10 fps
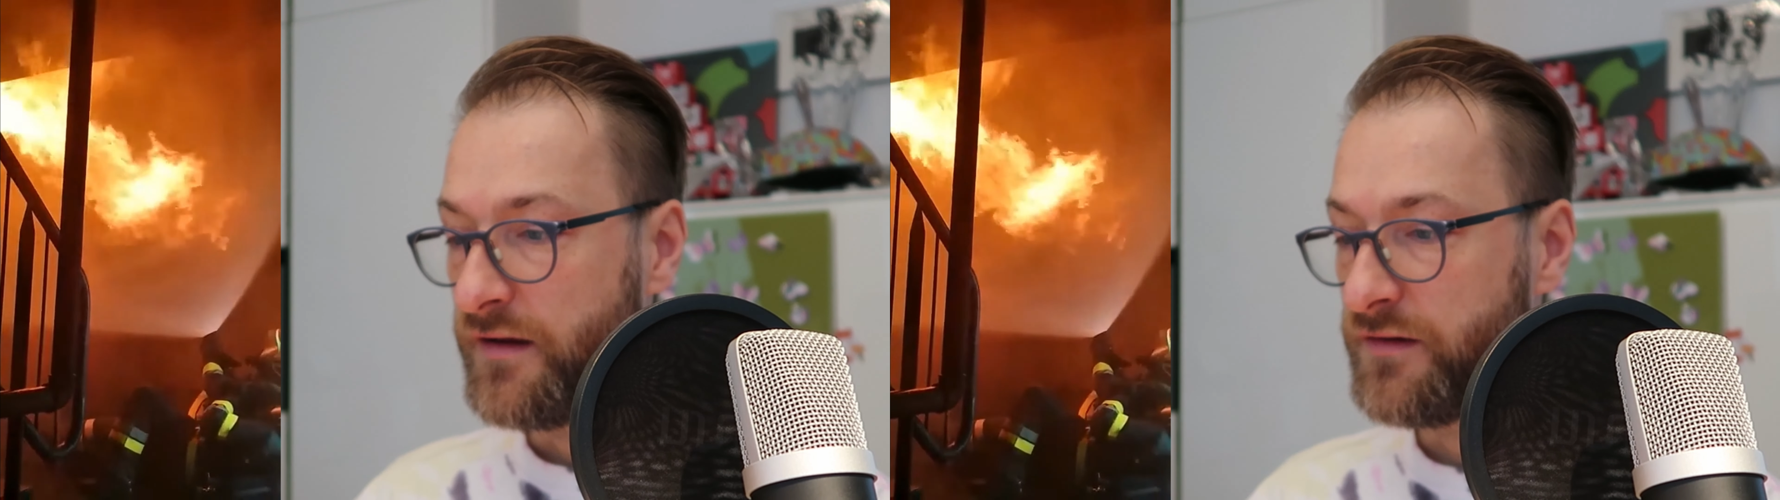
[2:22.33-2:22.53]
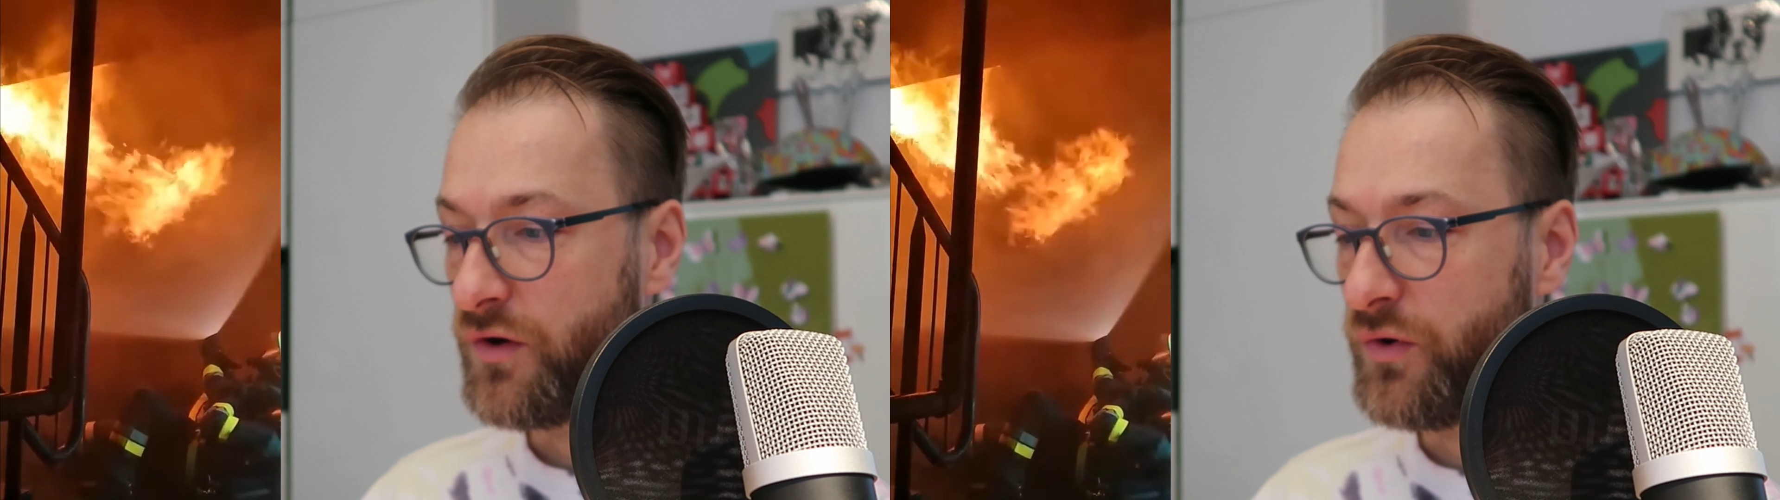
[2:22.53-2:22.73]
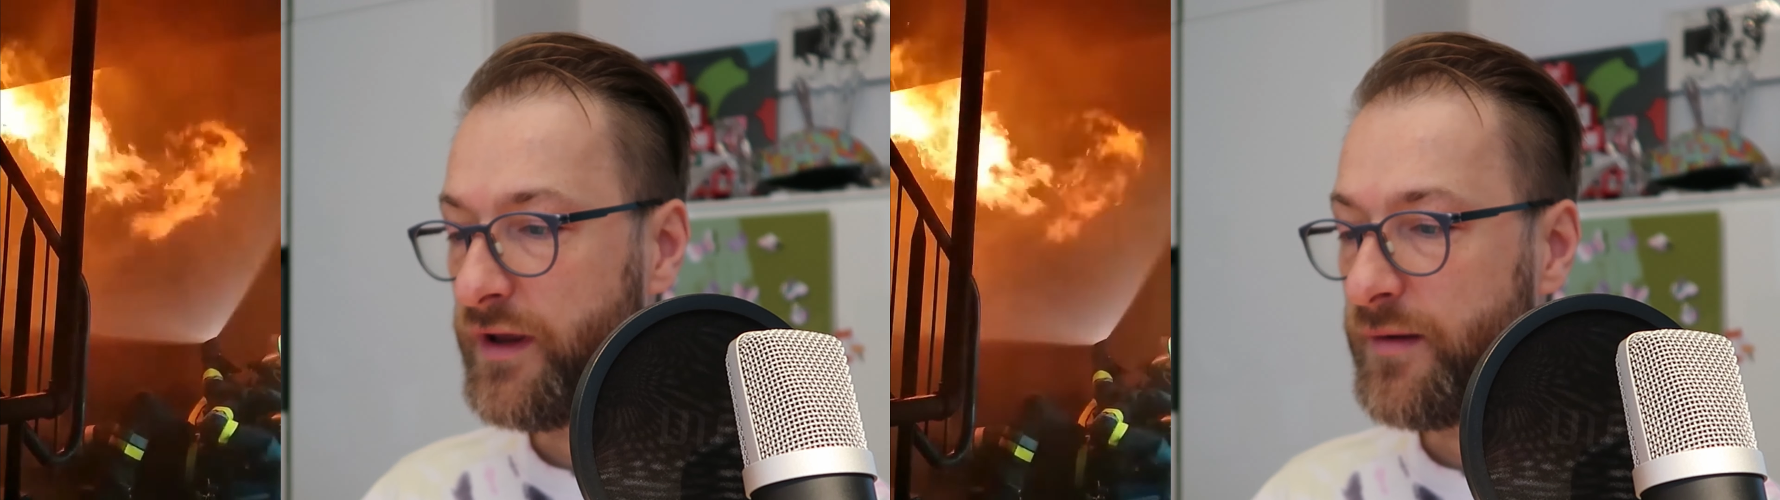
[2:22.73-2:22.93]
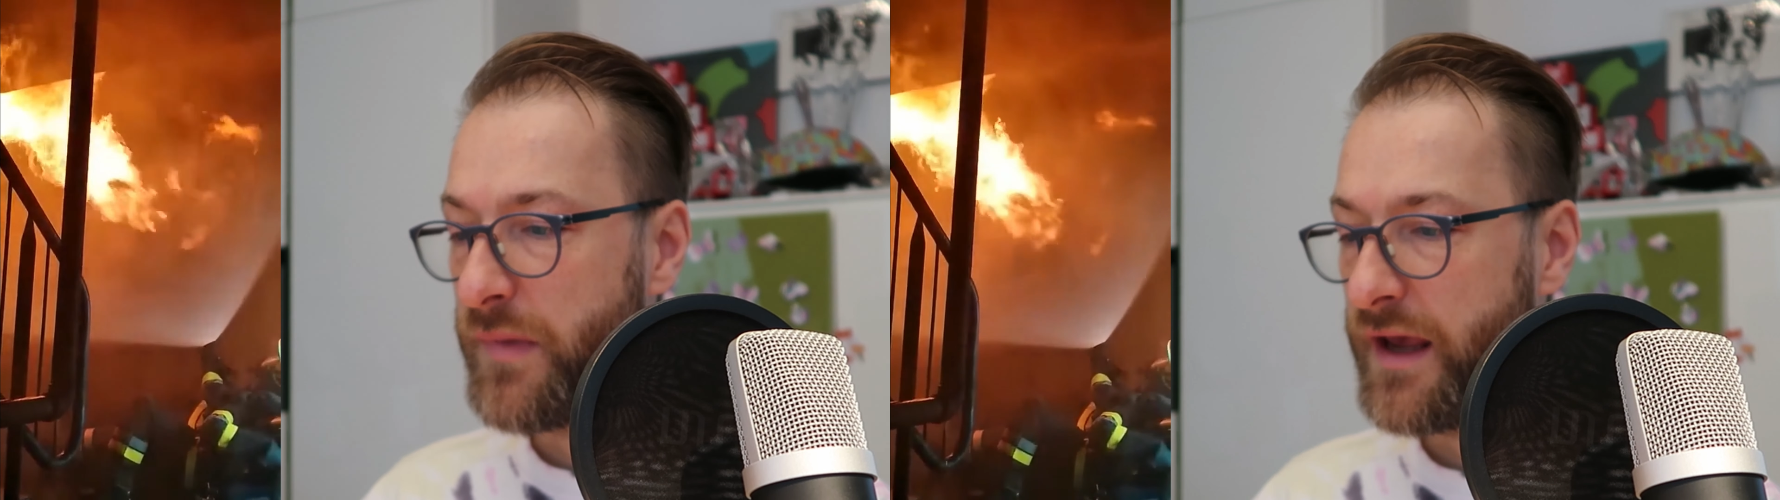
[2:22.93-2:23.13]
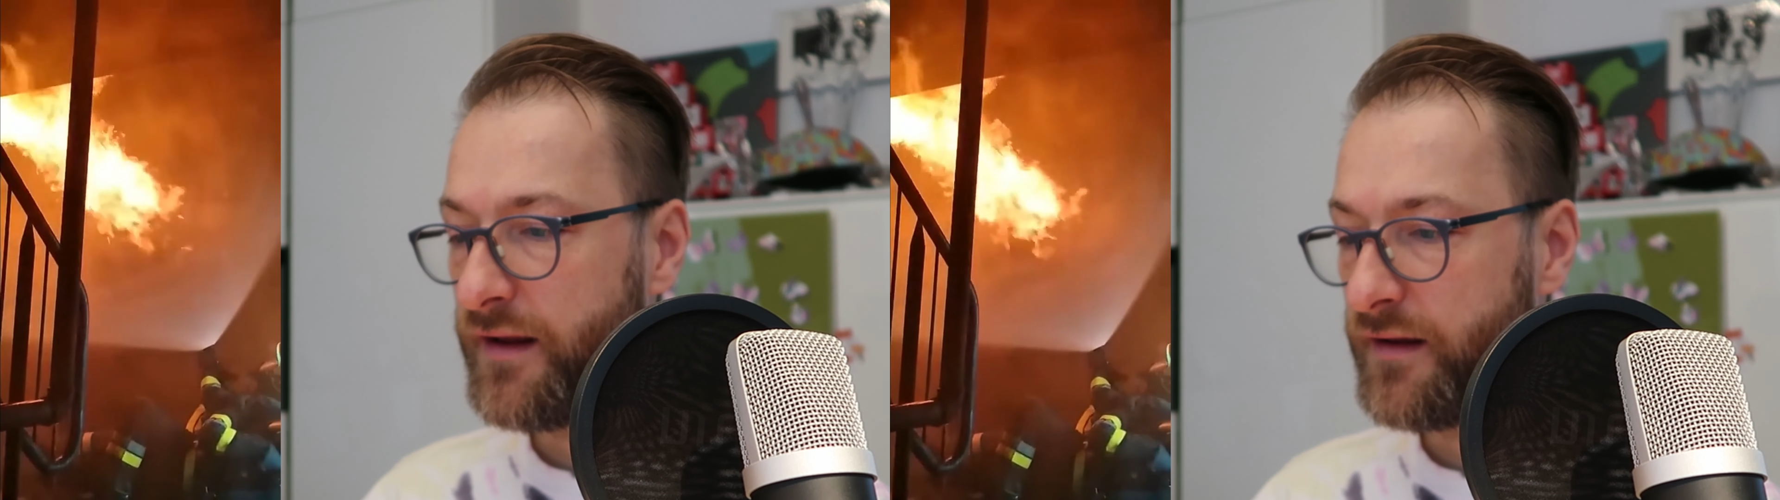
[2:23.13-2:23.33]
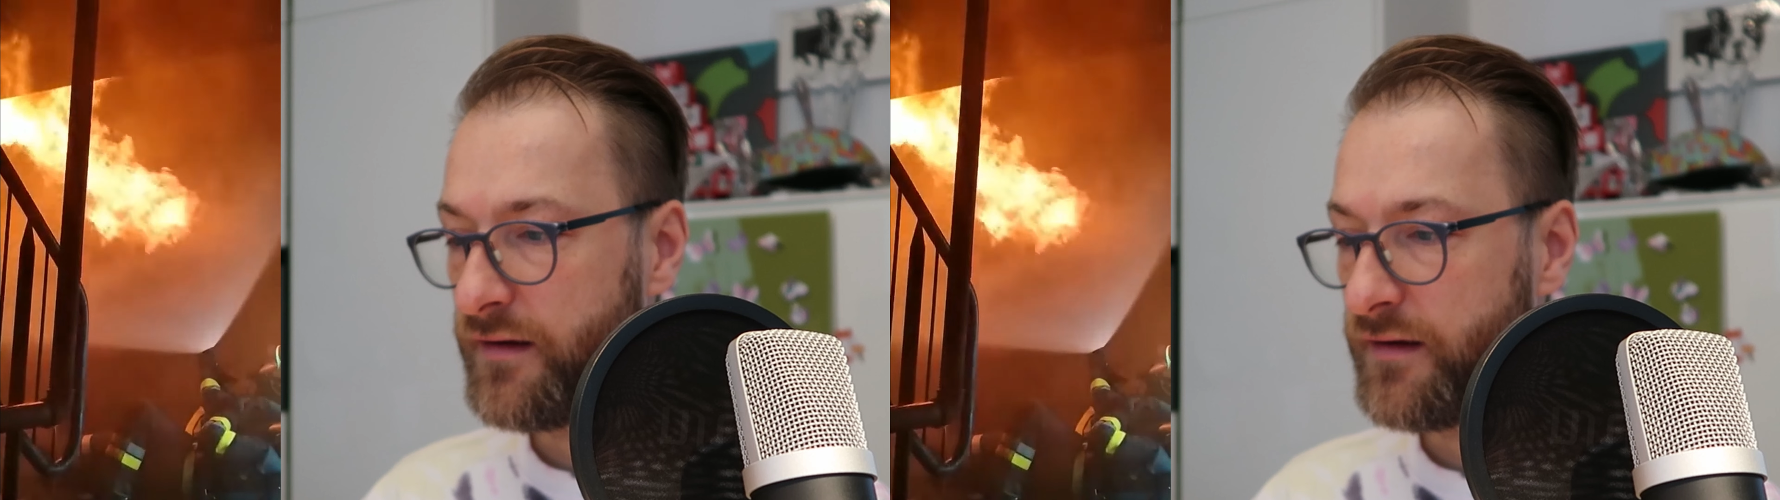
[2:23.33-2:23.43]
So he made